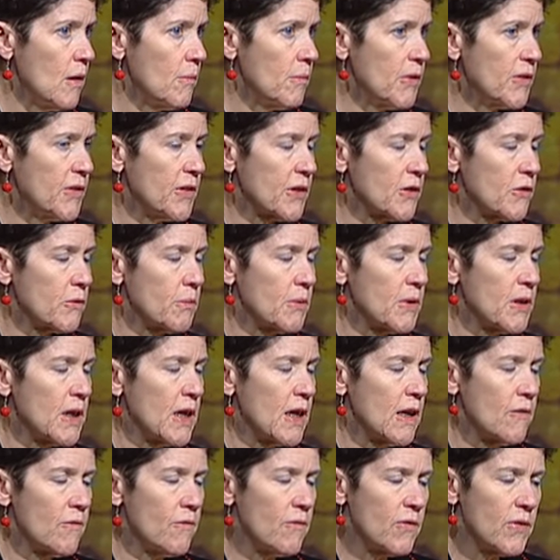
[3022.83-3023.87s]
But there's been
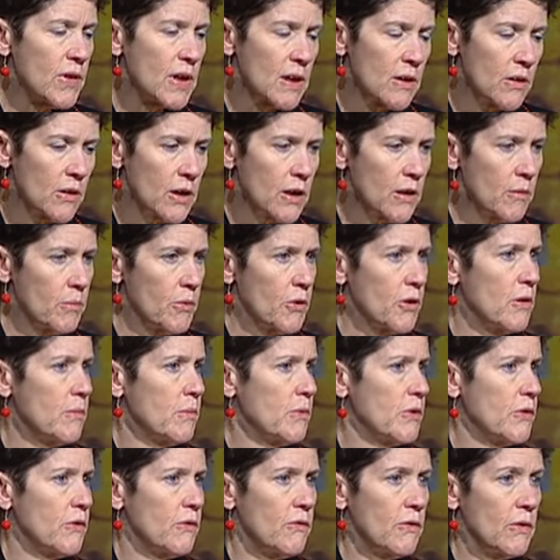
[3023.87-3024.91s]
a very
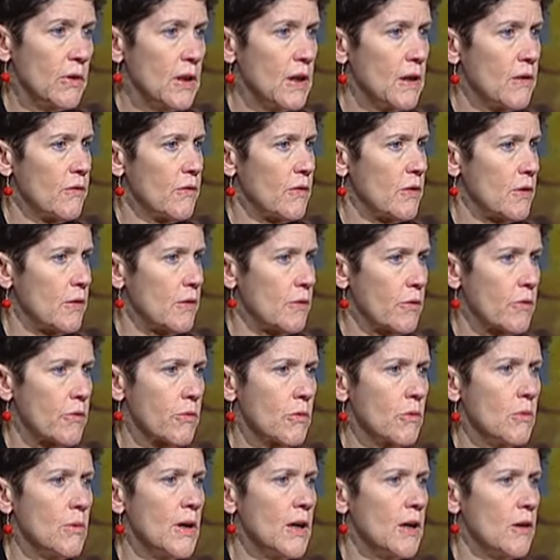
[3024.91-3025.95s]
purposeful effort
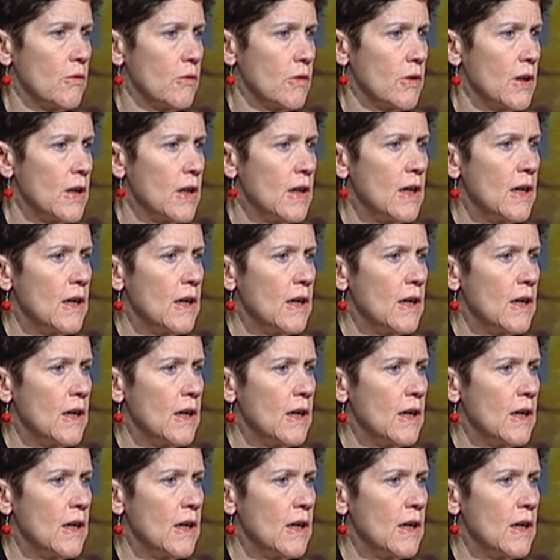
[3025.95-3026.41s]
throughout,